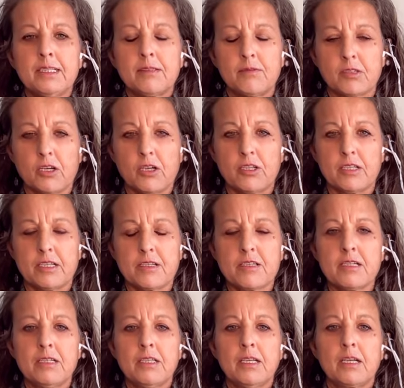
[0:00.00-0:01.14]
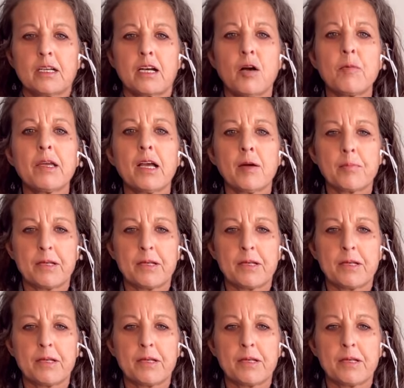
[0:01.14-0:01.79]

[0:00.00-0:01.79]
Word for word: Regardless, coming up